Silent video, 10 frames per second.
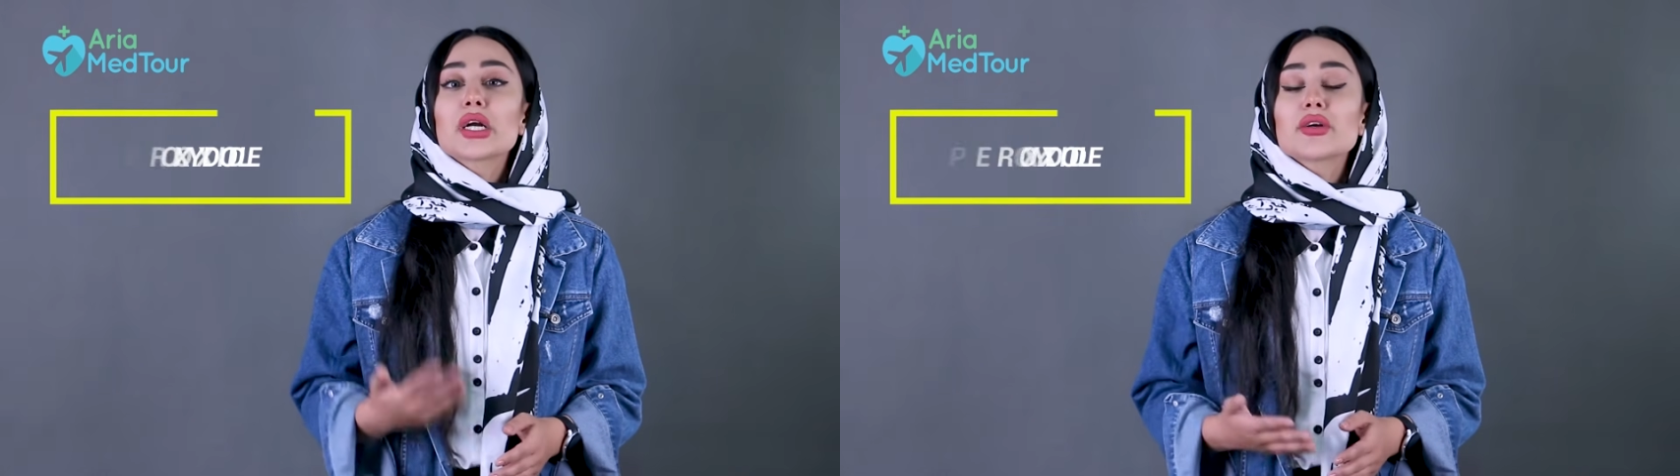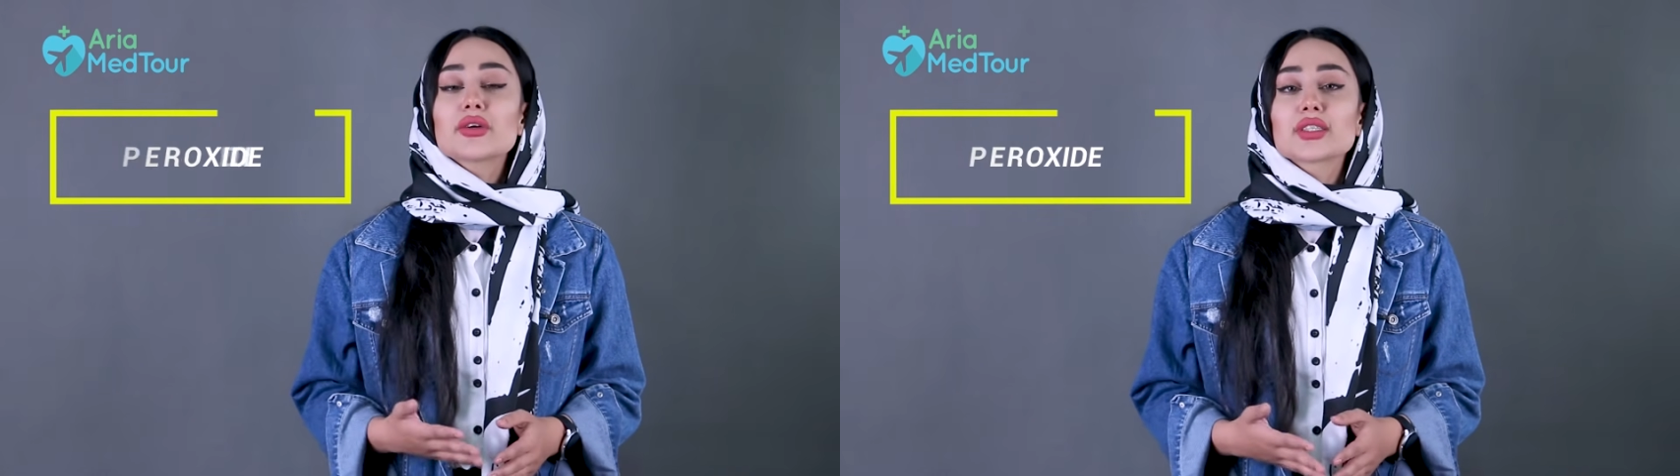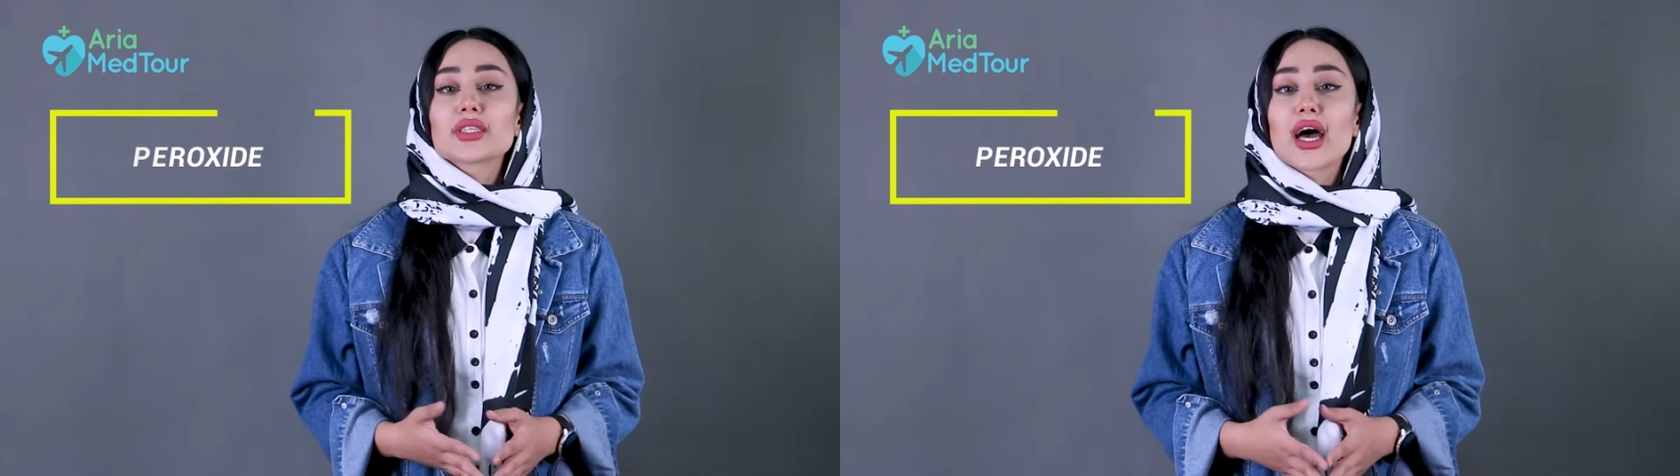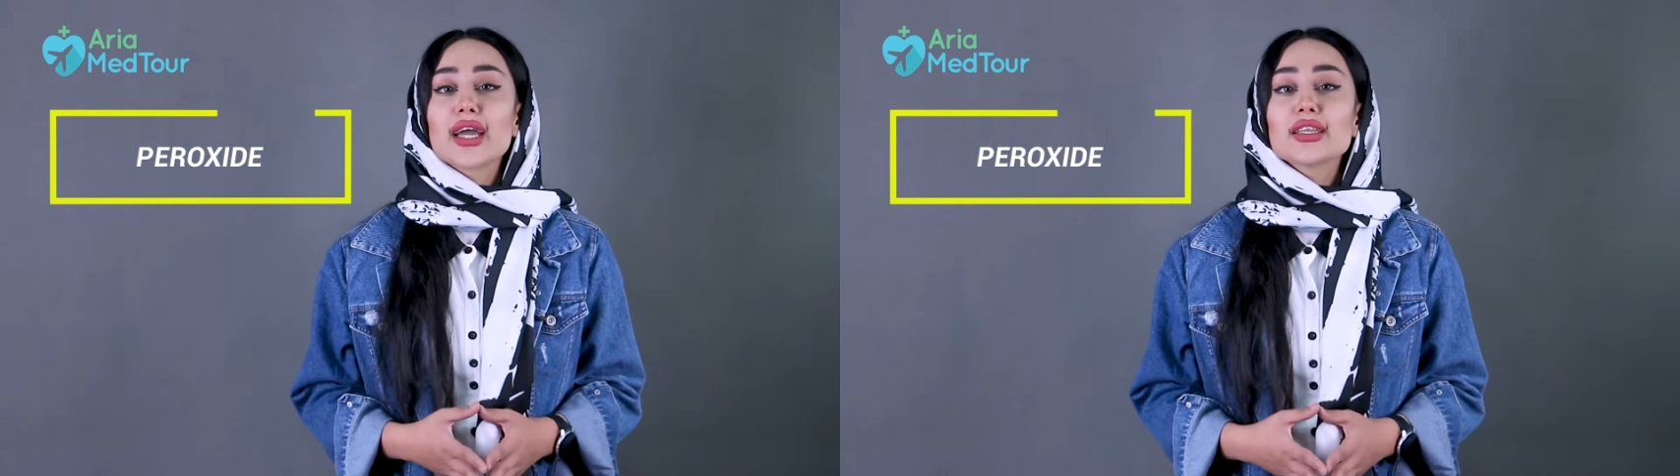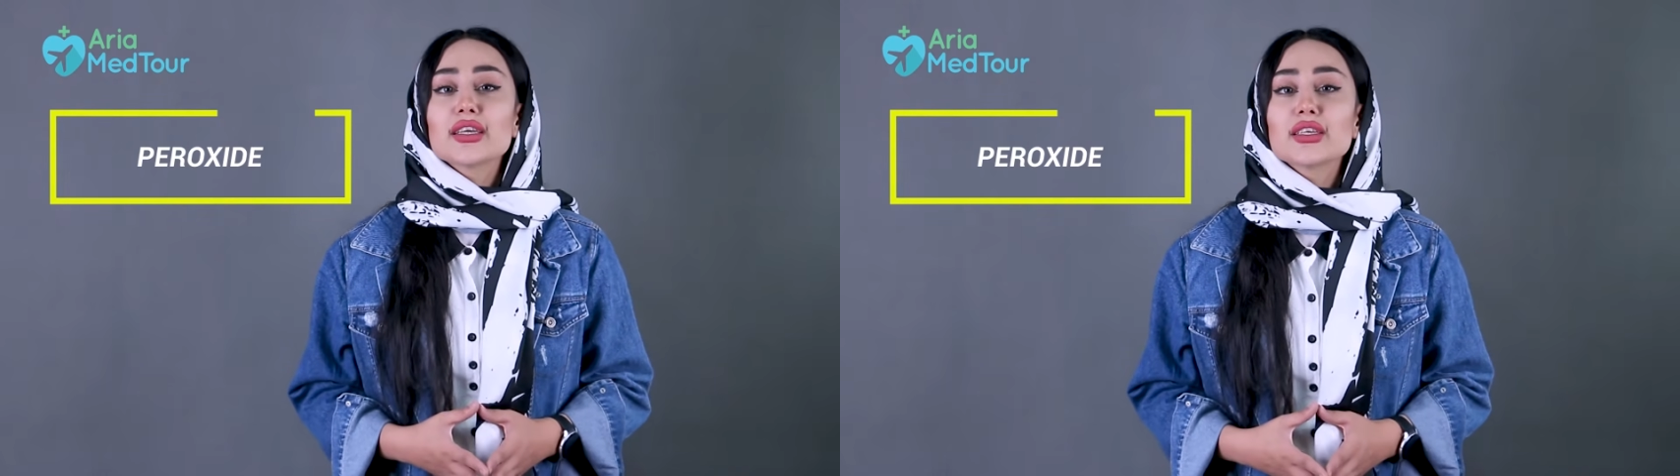
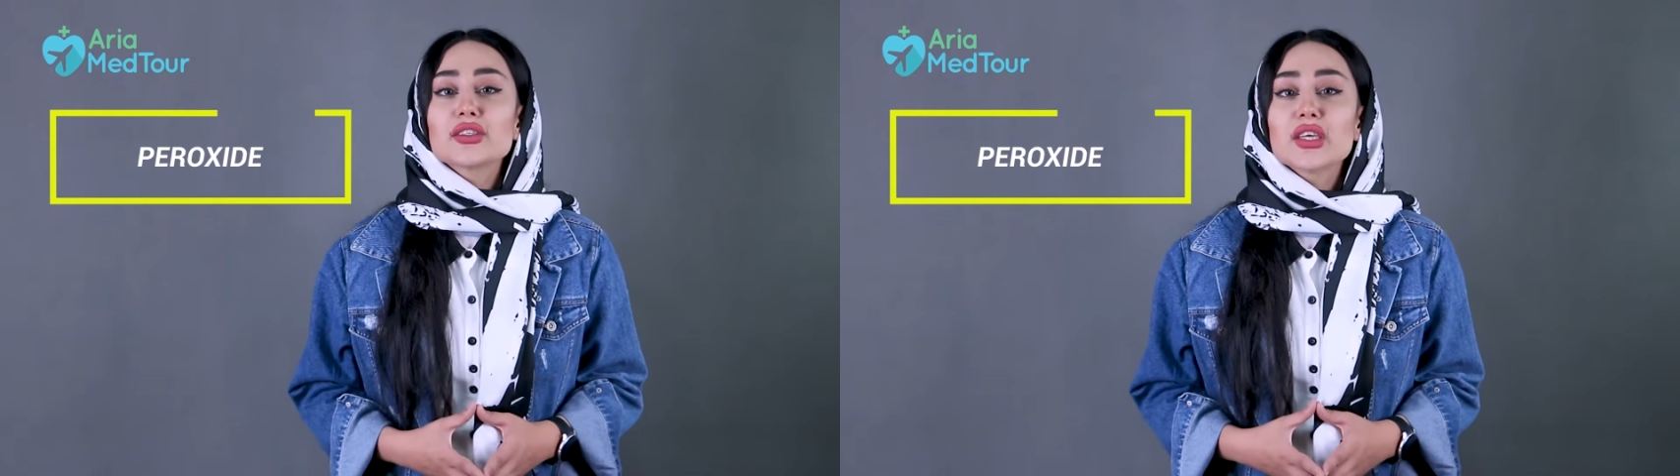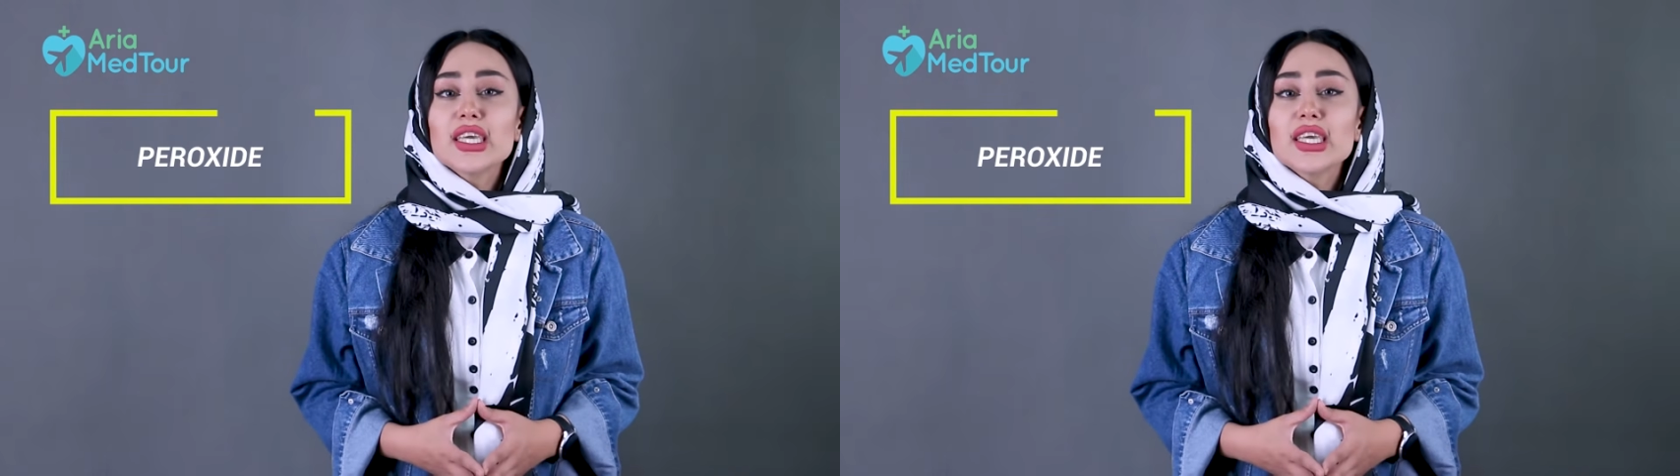peroxide is